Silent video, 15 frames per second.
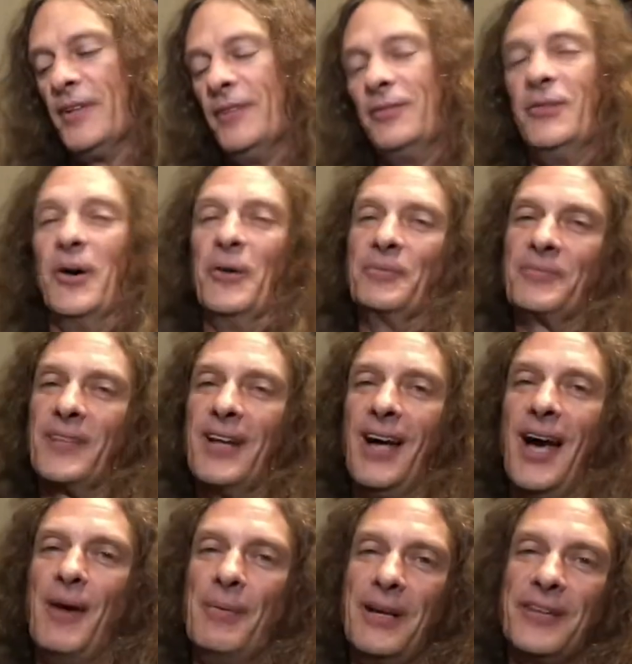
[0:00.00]
No,
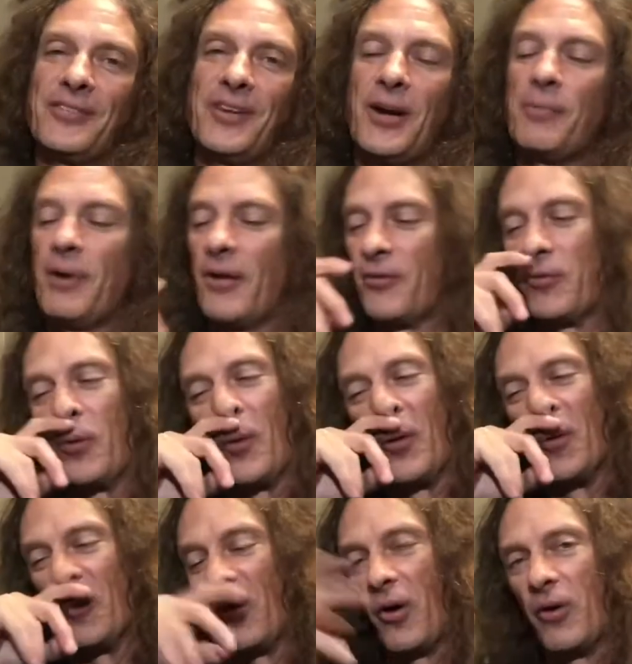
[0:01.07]
I mean, it's not a bad sword.
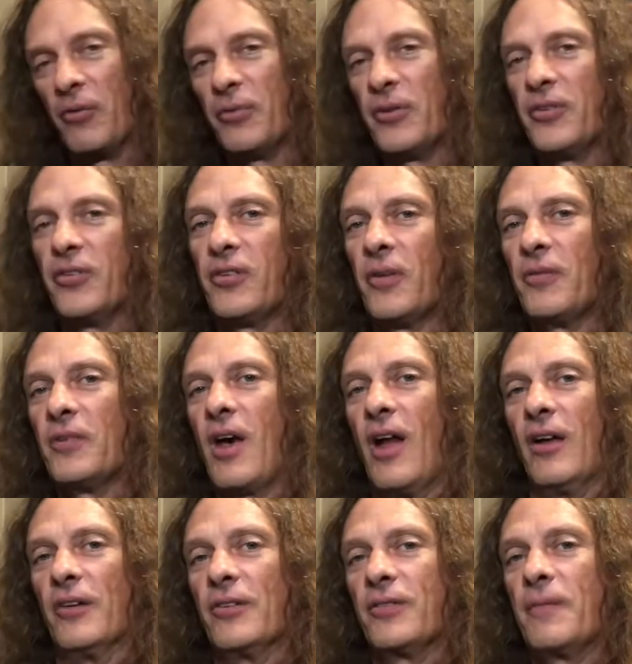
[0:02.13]
It was
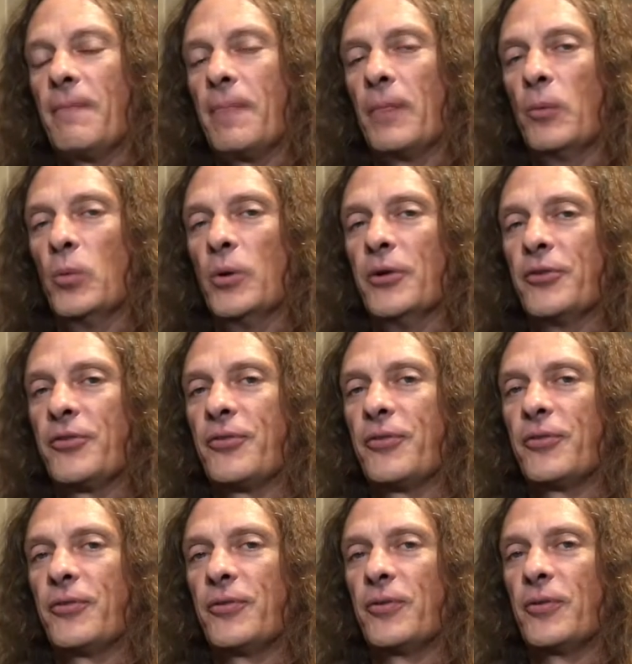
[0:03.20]
$157,
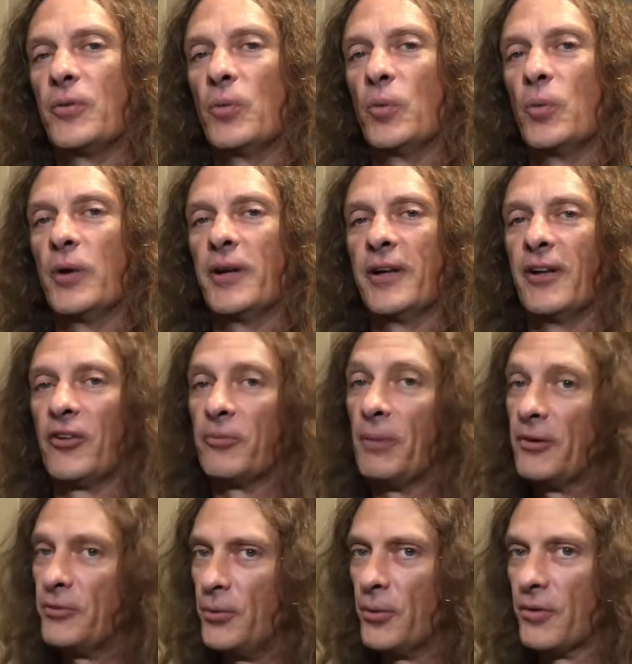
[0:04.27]
which went against
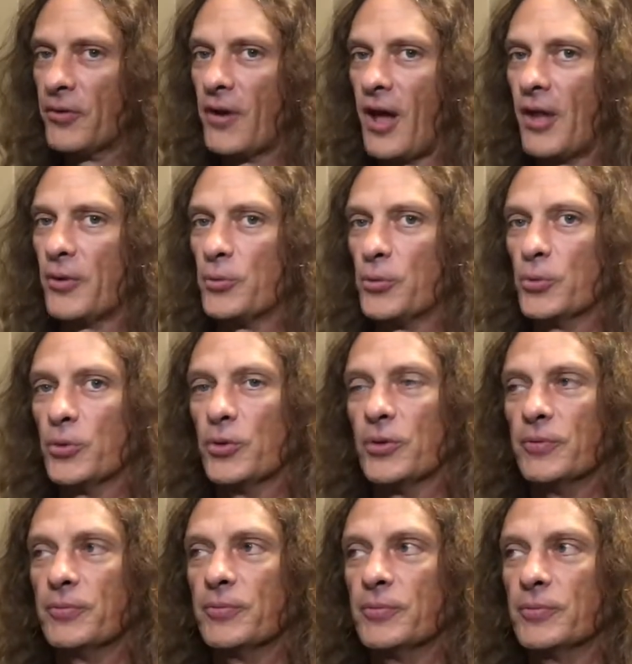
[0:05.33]
my $200
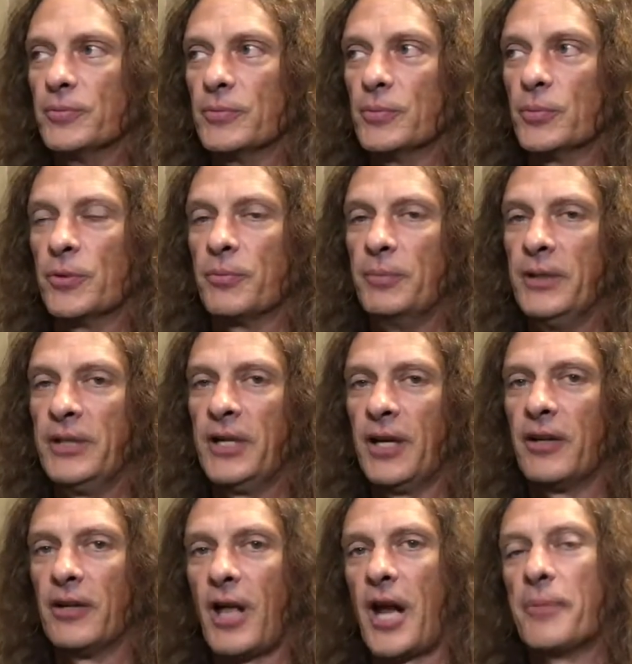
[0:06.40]
rule. With me
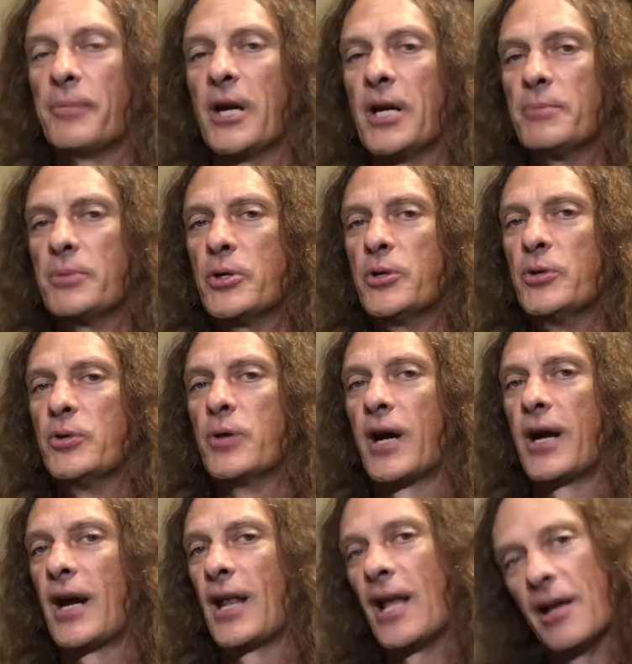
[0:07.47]
cutting a lot of bamboo,
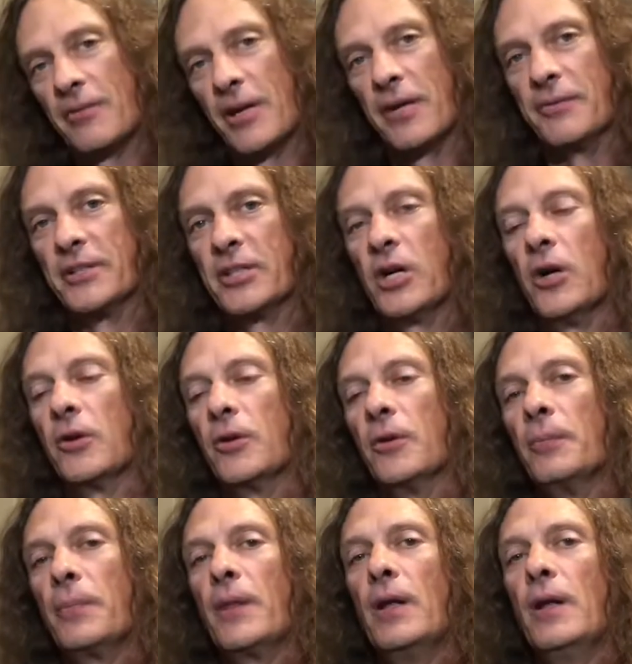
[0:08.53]
I got to have a heavy cutter.